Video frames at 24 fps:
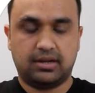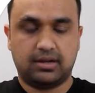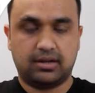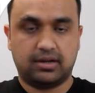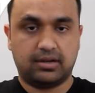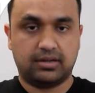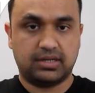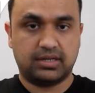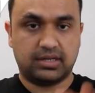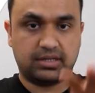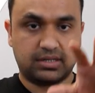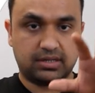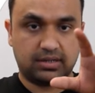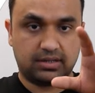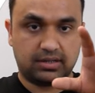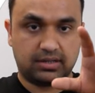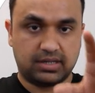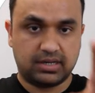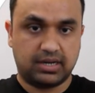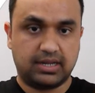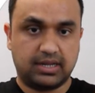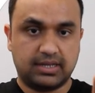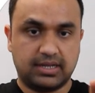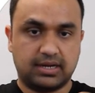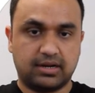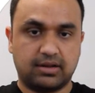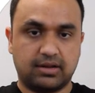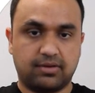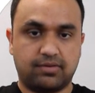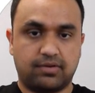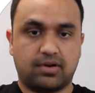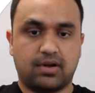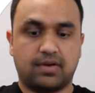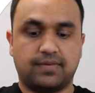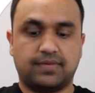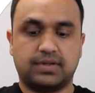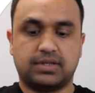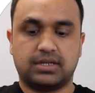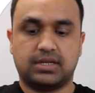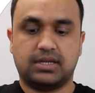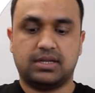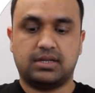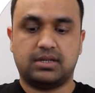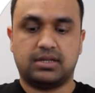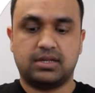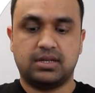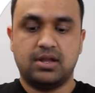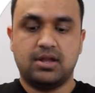That's a city that our office
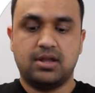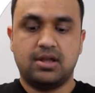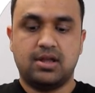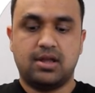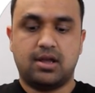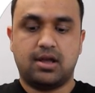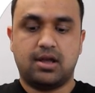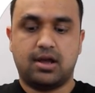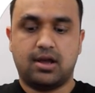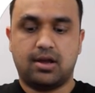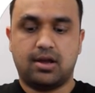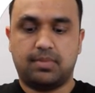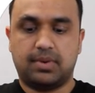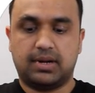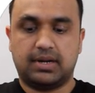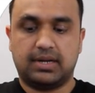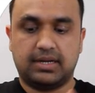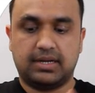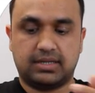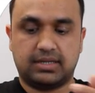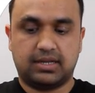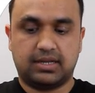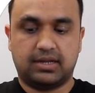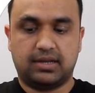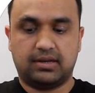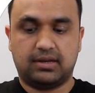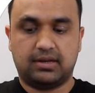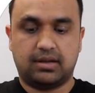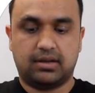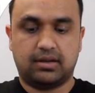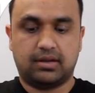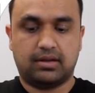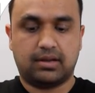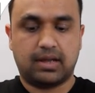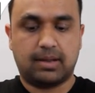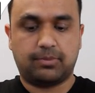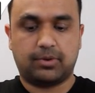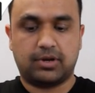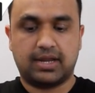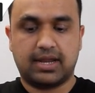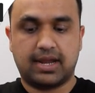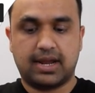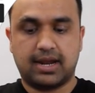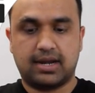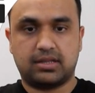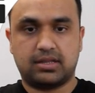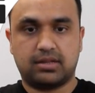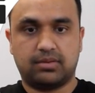is. But let's say I'm gonna
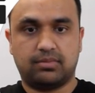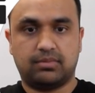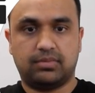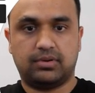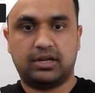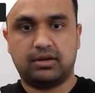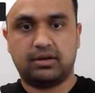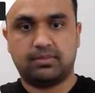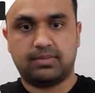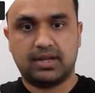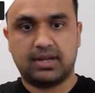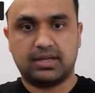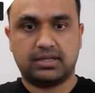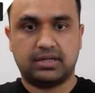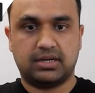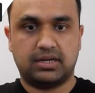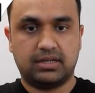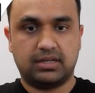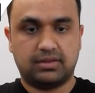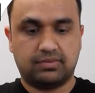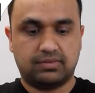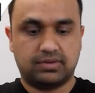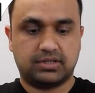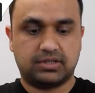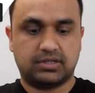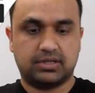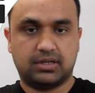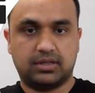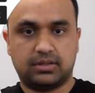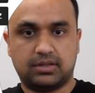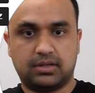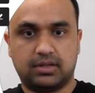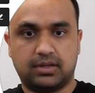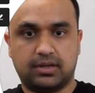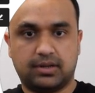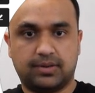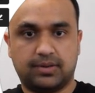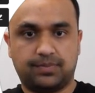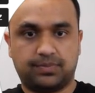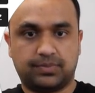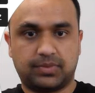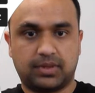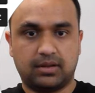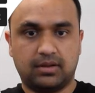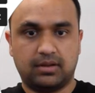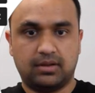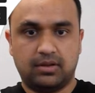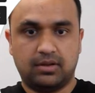add some nearby cities, which is
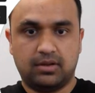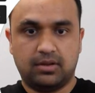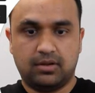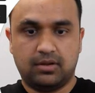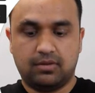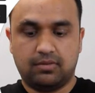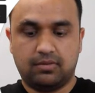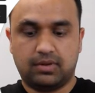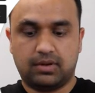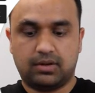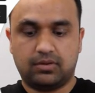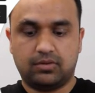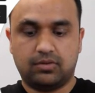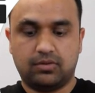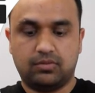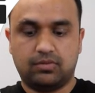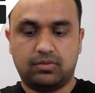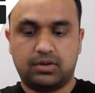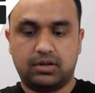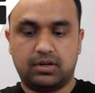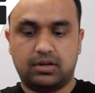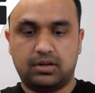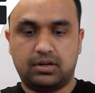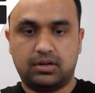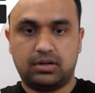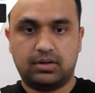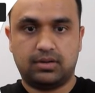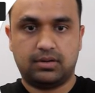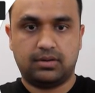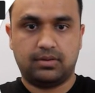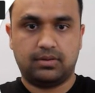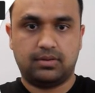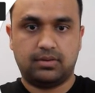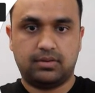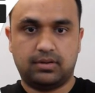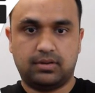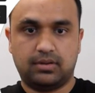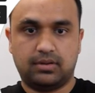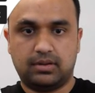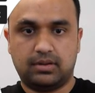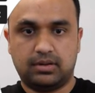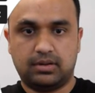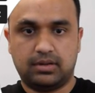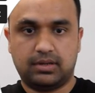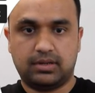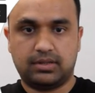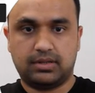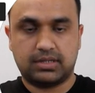Vancouver.
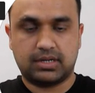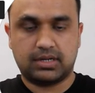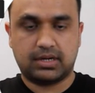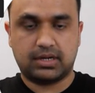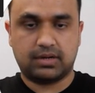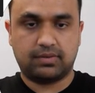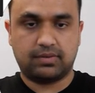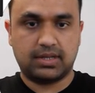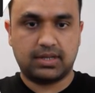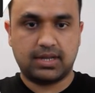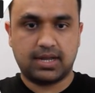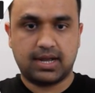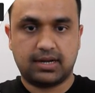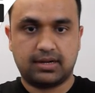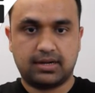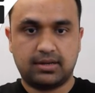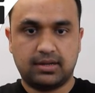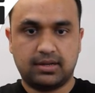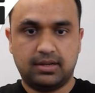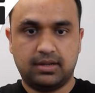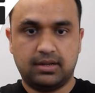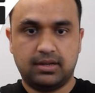Let's start with that.